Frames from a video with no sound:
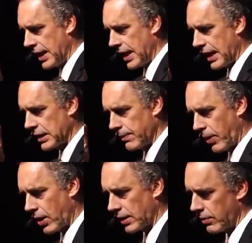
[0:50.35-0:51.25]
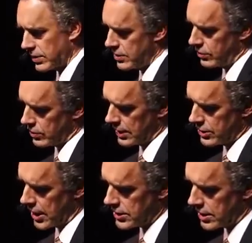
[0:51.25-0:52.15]
And the part that was neutrally
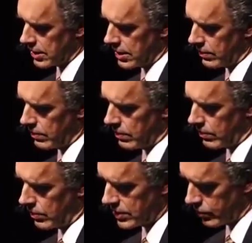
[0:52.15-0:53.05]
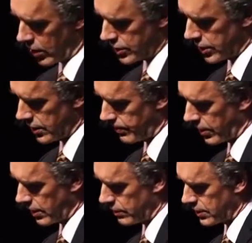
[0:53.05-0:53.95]
judging was watching the
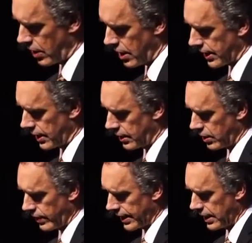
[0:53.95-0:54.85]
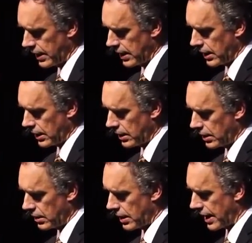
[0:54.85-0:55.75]
part that was talking and going,
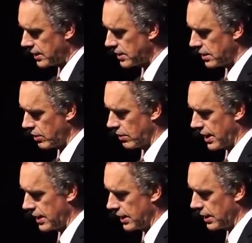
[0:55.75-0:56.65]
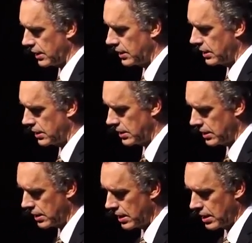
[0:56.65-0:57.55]
that isn't your idea.
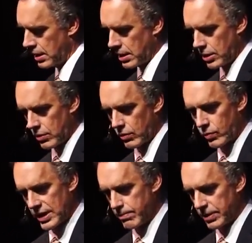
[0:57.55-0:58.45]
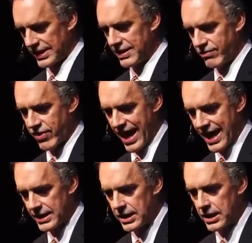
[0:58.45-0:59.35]
You don't really believe
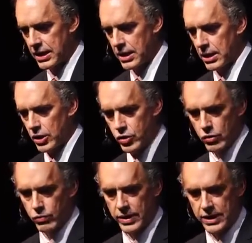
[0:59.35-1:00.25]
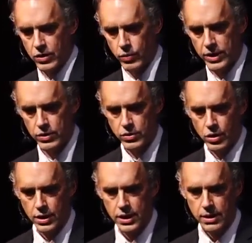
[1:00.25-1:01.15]
that. You don't really know what you're
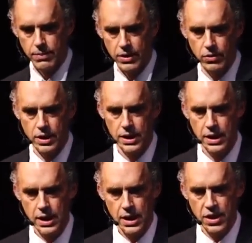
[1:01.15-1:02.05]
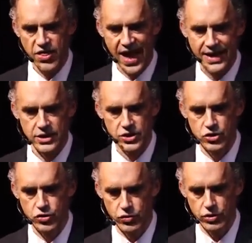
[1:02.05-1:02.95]
talking about. That isn't
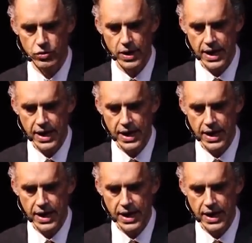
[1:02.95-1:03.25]
true.